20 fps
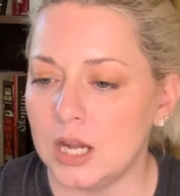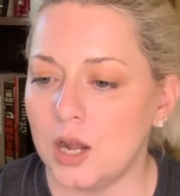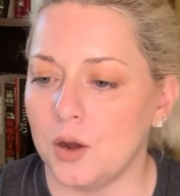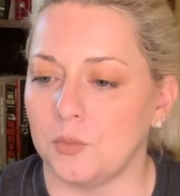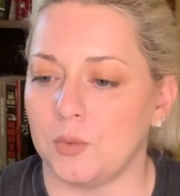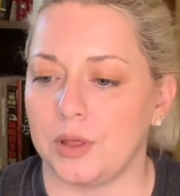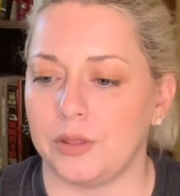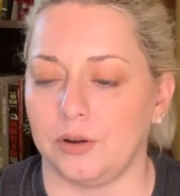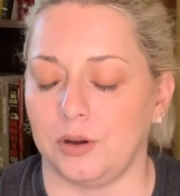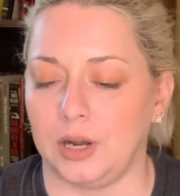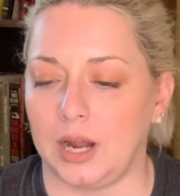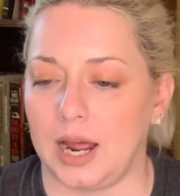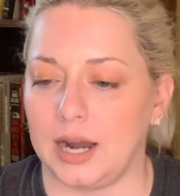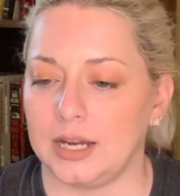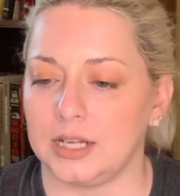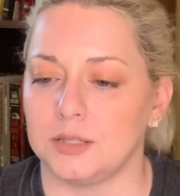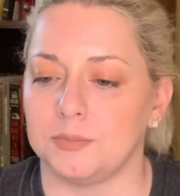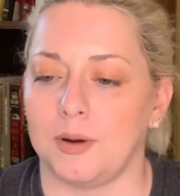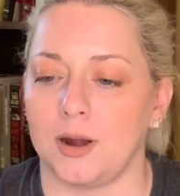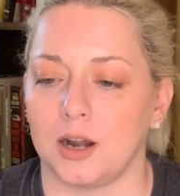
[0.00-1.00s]
Whether or not
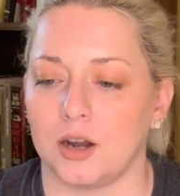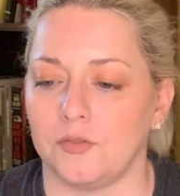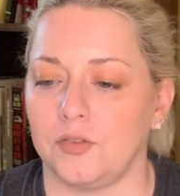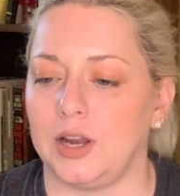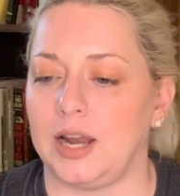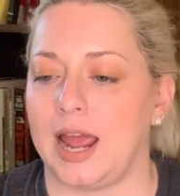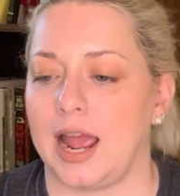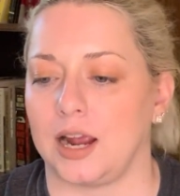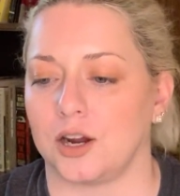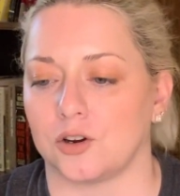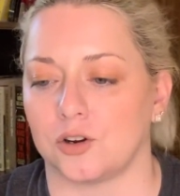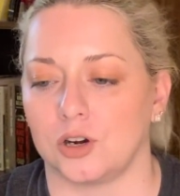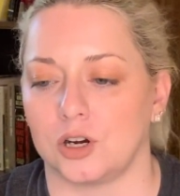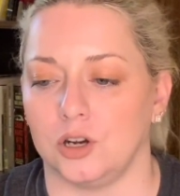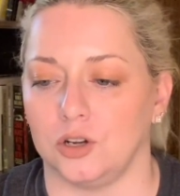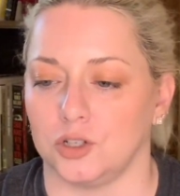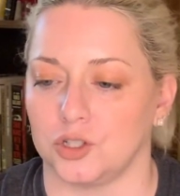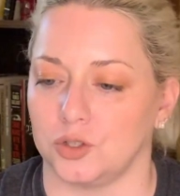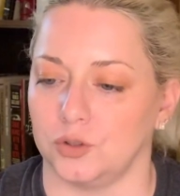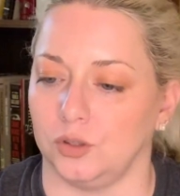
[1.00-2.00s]
it's part of an
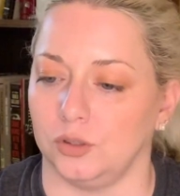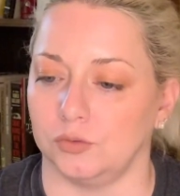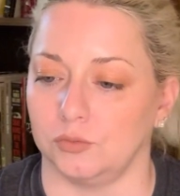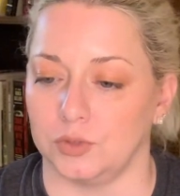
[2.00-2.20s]
agricultural